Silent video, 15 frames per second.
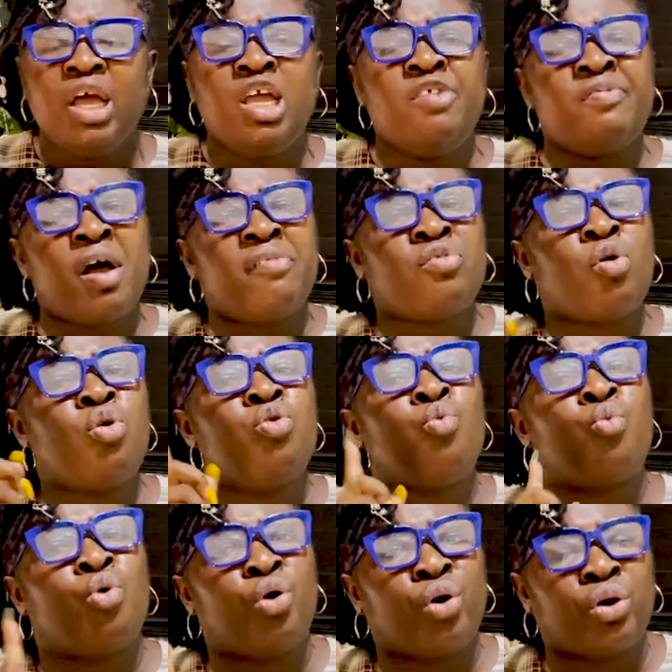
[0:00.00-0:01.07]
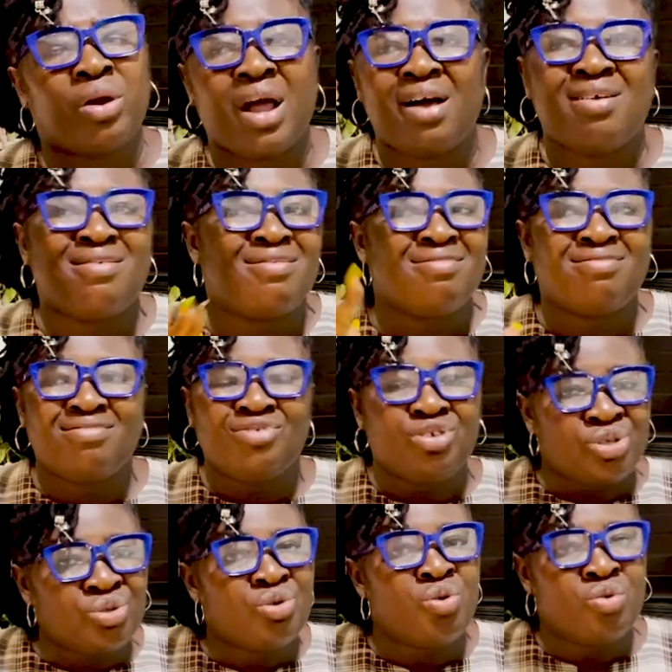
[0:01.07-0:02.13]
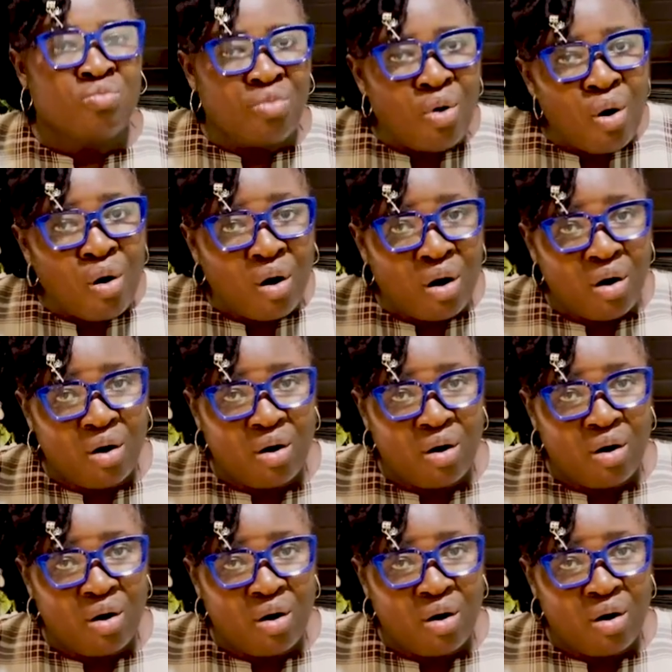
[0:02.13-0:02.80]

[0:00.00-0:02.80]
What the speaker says: if you have owned one, you should own more.